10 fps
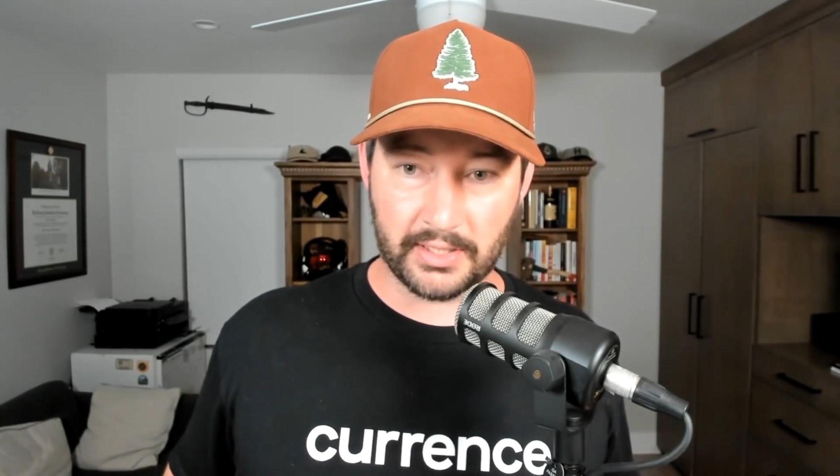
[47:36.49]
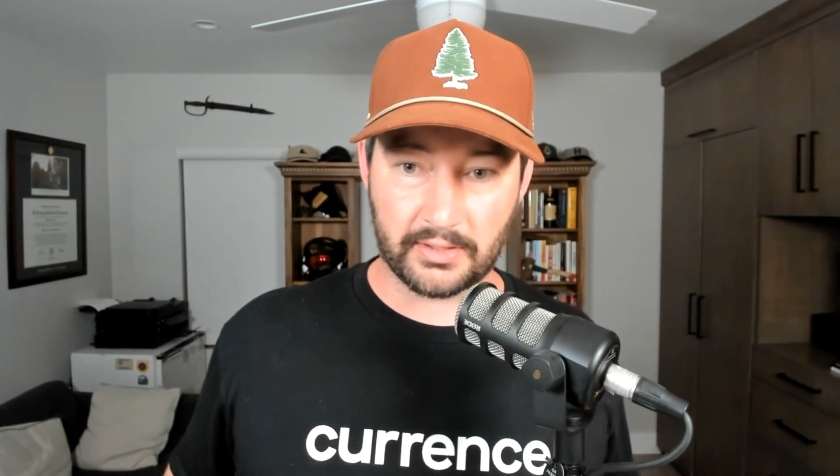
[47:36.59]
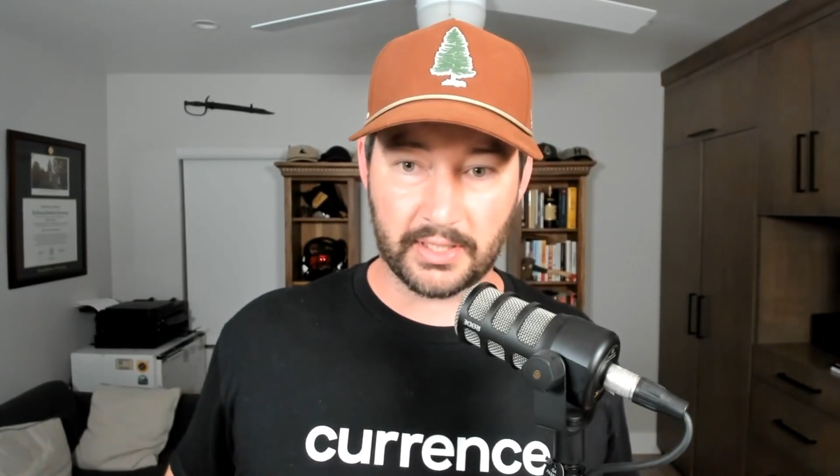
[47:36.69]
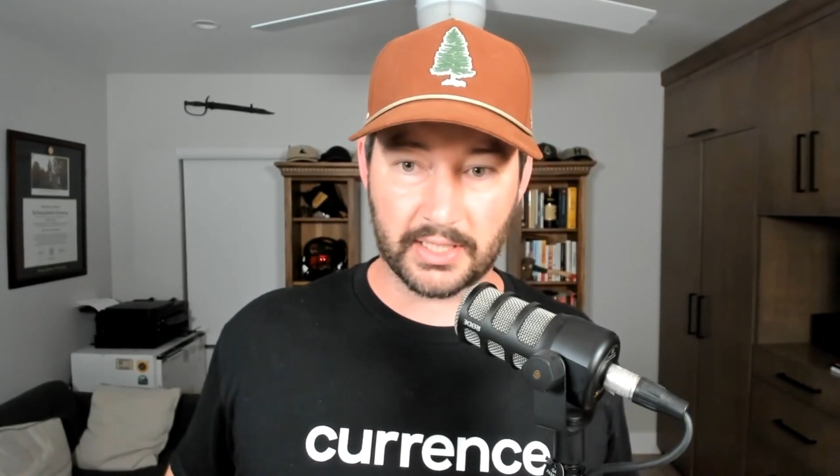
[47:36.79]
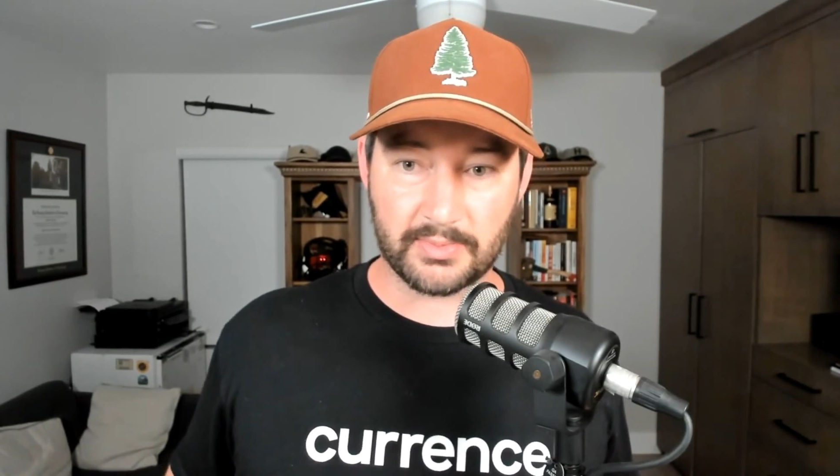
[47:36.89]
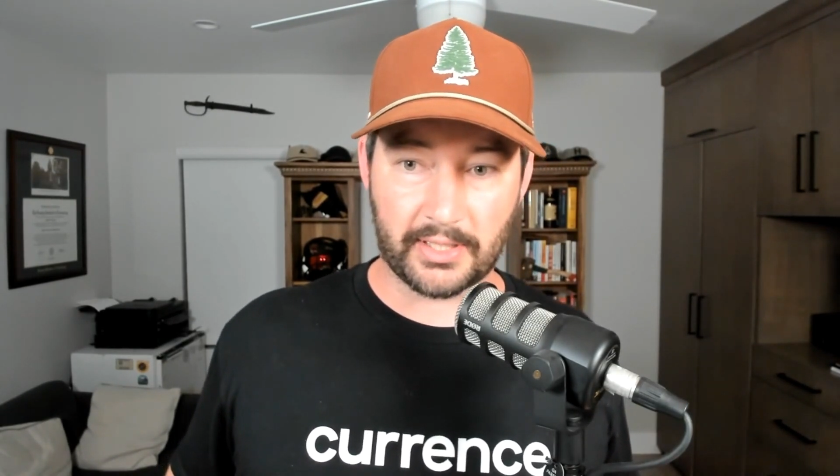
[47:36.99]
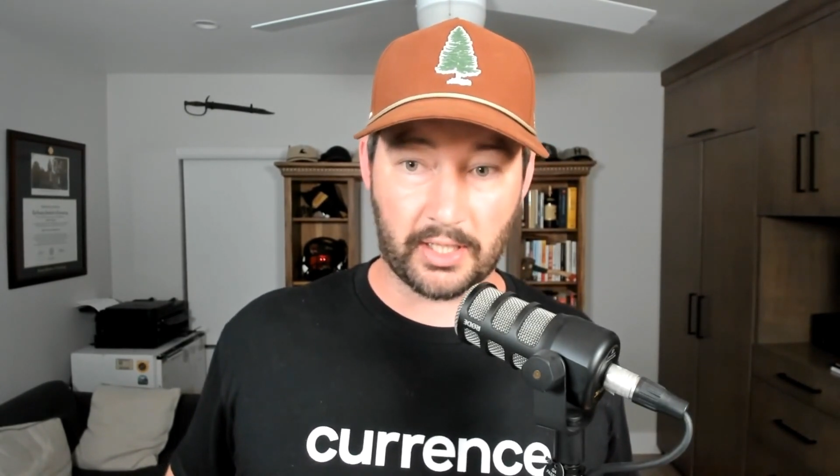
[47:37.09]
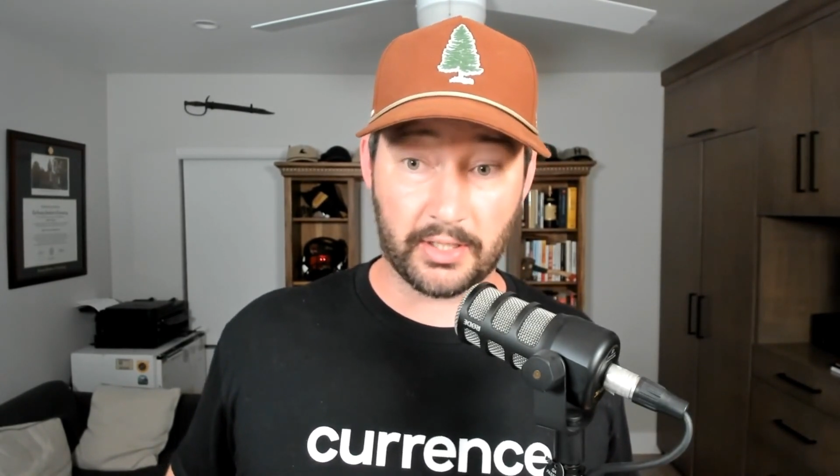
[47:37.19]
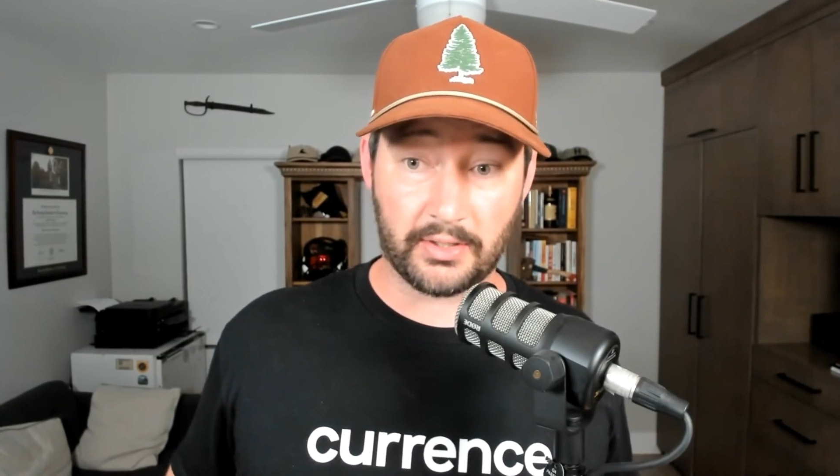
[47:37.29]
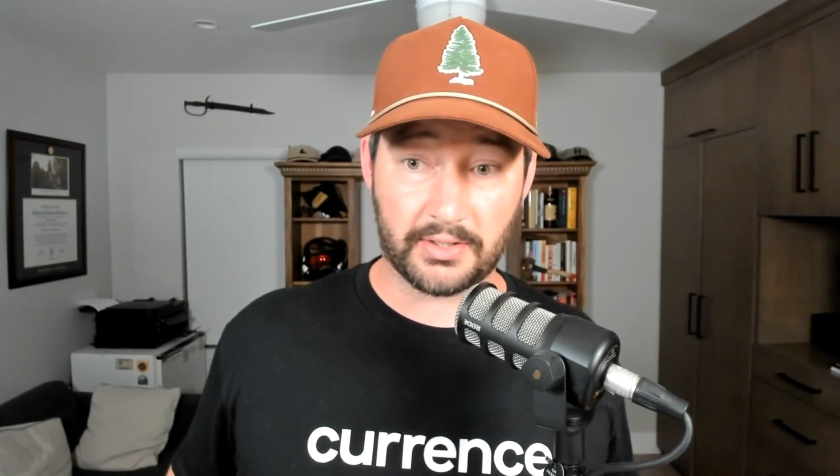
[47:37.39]
and critics might
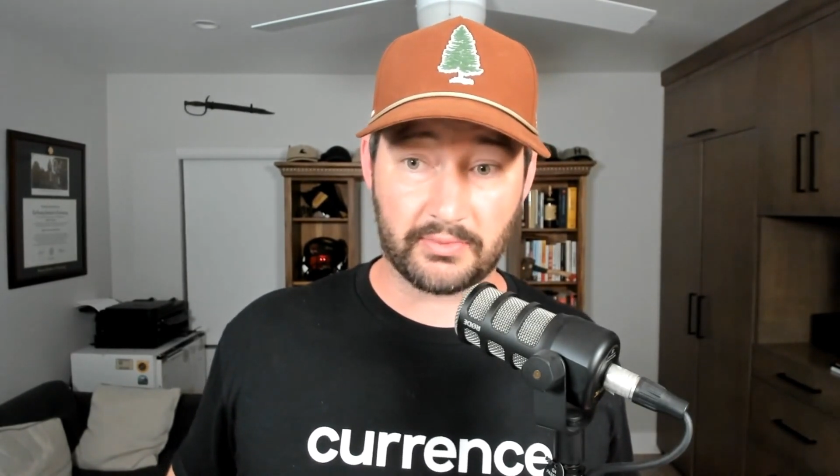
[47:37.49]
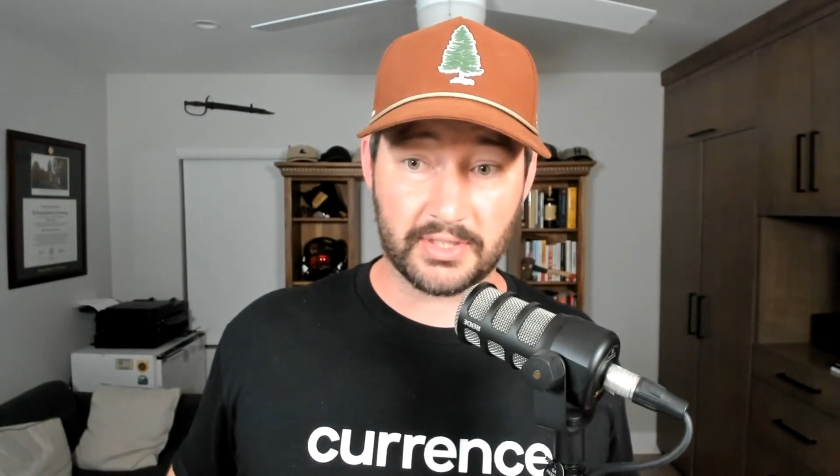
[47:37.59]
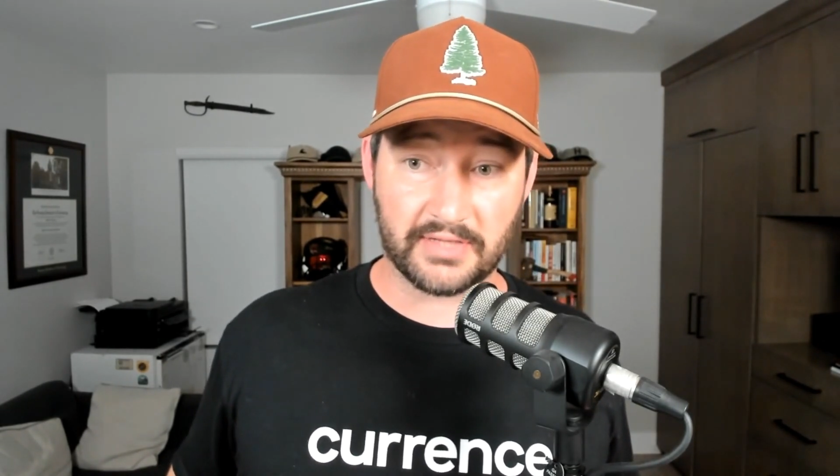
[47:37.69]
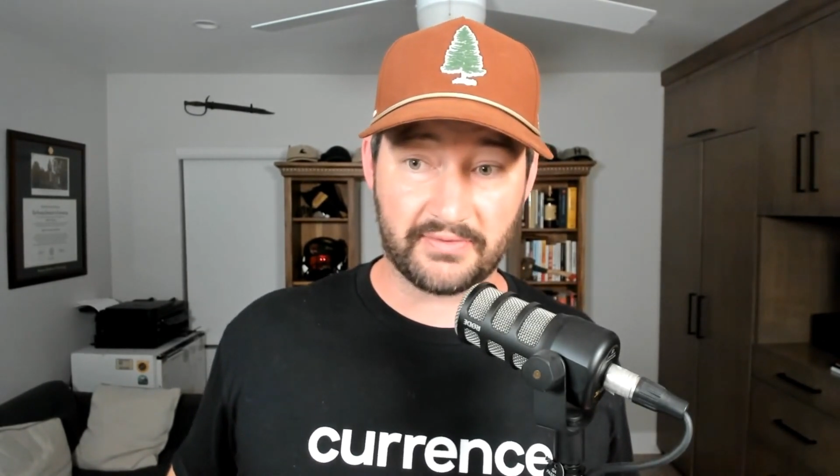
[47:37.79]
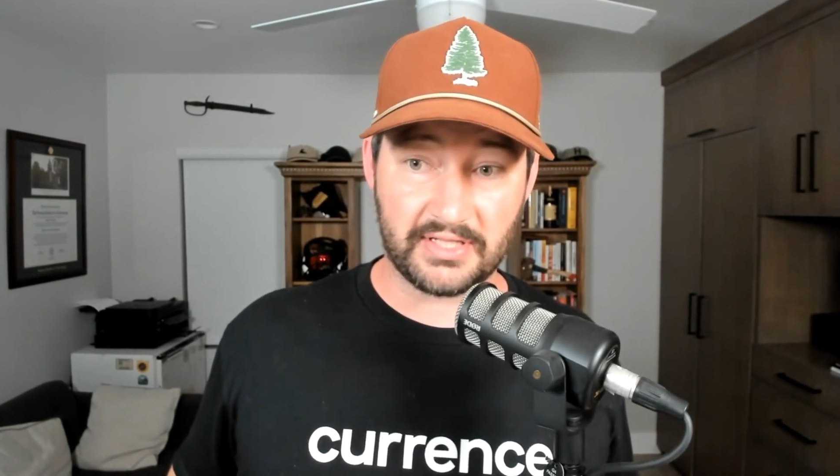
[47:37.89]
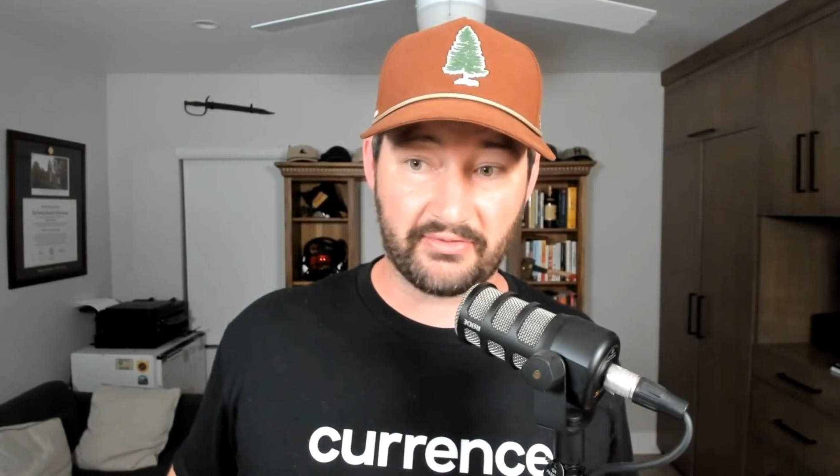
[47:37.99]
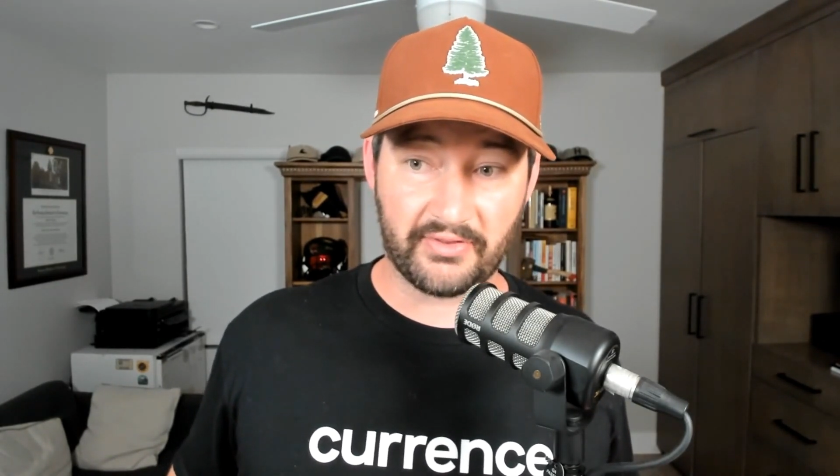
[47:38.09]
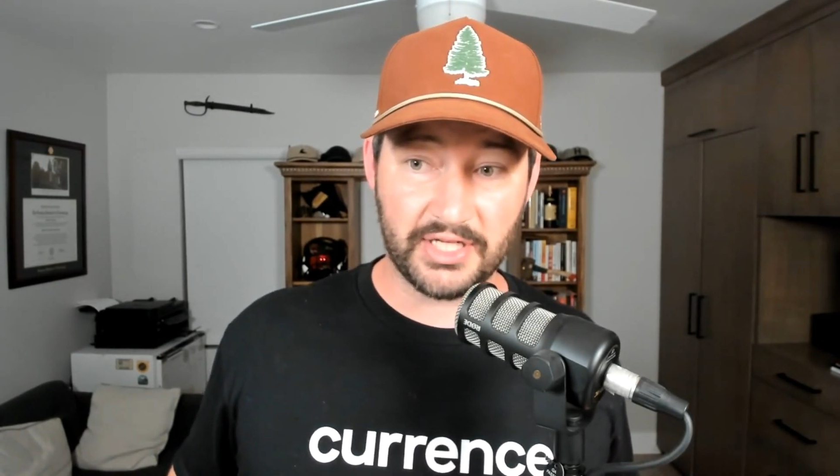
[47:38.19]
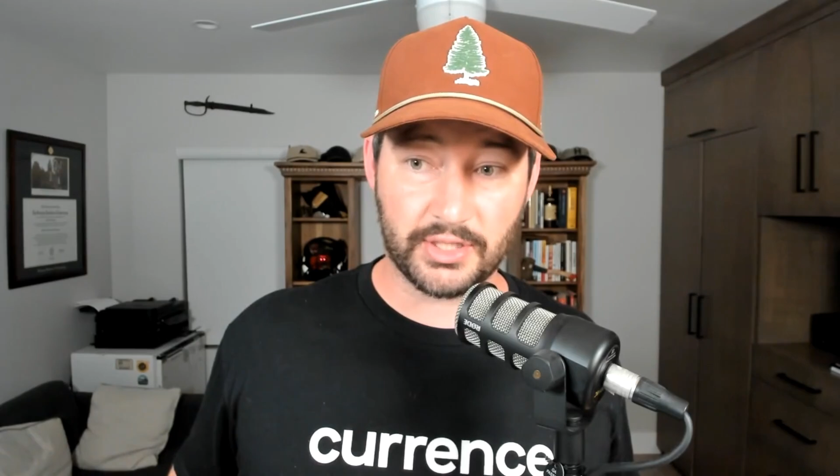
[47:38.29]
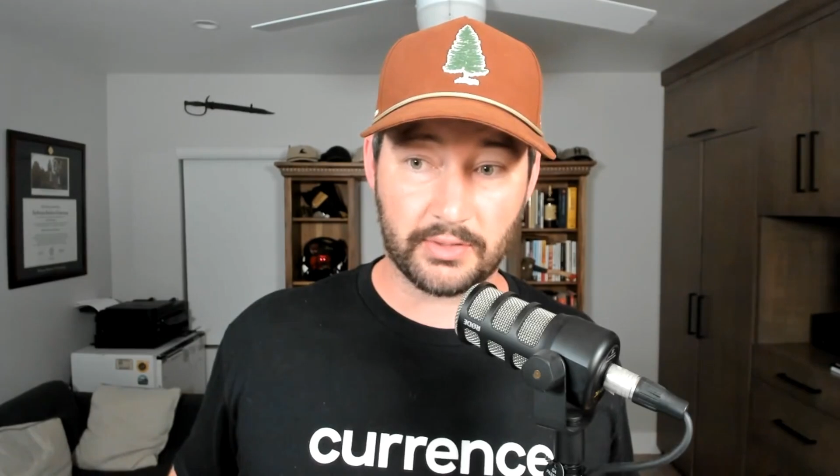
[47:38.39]
argue that the risk of
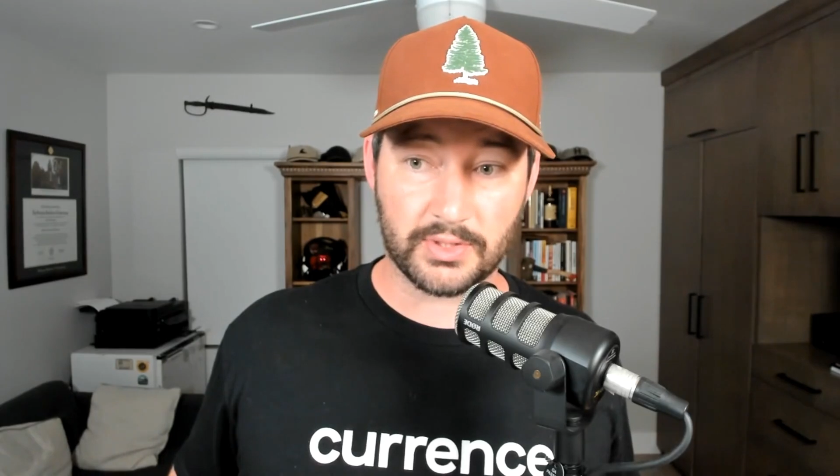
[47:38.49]
deflation